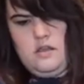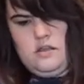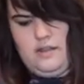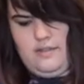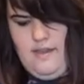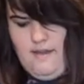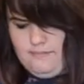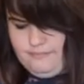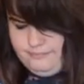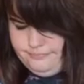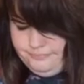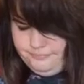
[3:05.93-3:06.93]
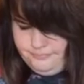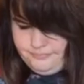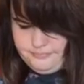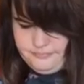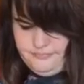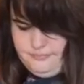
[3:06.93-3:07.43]
That.
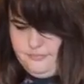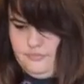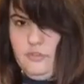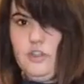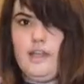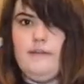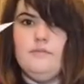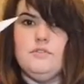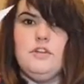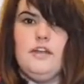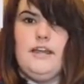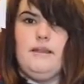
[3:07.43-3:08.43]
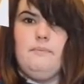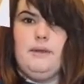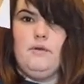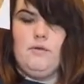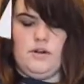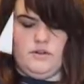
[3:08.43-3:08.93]
Okay, so now I got a big
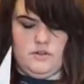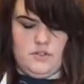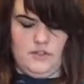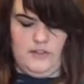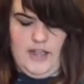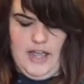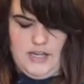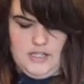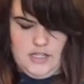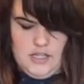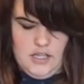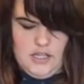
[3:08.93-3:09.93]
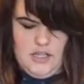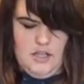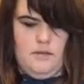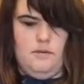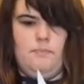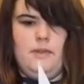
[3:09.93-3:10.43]
horn. So I've got
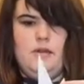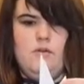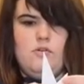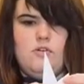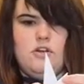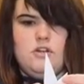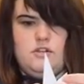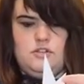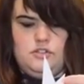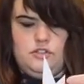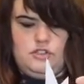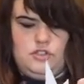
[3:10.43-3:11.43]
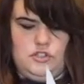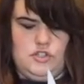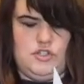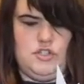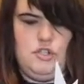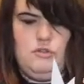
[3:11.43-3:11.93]
big horn,
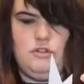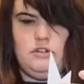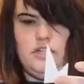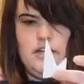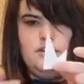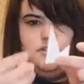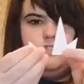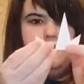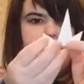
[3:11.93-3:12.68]
2 little ears.